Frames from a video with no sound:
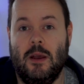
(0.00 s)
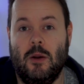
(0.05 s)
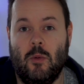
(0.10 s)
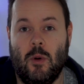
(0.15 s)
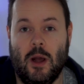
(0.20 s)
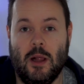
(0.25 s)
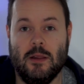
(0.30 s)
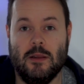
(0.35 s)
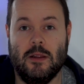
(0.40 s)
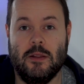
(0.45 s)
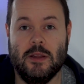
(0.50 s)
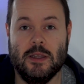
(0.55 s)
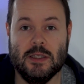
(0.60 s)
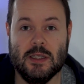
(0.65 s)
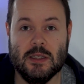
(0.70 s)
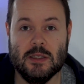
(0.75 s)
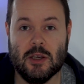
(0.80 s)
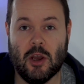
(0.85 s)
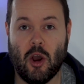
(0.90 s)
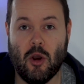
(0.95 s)
Well, this
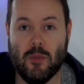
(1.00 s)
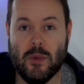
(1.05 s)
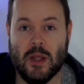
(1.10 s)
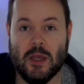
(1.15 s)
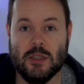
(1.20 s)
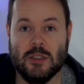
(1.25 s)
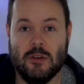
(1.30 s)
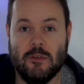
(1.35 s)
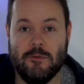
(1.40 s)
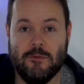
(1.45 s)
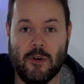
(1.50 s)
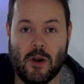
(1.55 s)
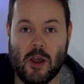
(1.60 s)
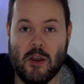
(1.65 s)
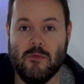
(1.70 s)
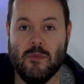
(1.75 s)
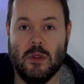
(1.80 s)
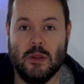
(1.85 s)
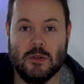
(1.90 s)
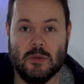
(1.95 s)
is a culmination of
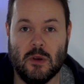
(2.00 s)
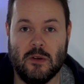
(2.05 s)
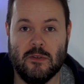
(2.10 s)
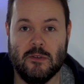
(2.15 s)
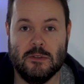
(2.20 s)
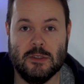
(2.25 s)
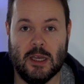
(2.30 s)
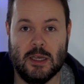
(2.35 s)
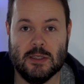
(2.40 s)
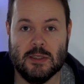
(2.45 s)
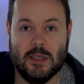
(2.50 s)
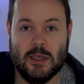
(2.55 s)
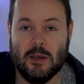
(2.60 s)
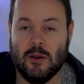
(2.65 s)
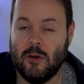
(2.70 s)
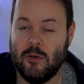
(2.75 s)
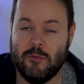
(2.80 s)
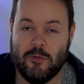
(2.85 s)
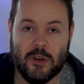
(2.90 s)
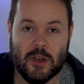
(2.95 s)
5 months worth of testing
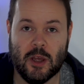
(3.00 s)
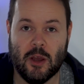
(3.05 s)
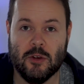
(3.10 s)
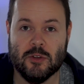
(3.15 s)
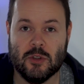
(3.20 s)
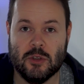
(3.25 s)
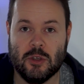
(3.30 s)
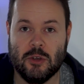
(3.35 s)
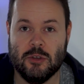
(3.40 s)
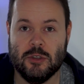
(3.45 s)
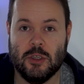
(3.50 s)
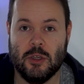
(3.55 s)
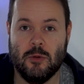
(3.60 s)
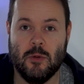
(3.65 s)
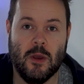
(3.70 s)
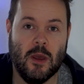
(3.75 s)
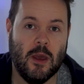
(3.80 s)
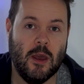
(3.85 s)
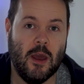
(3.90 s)
of videos on YouTube,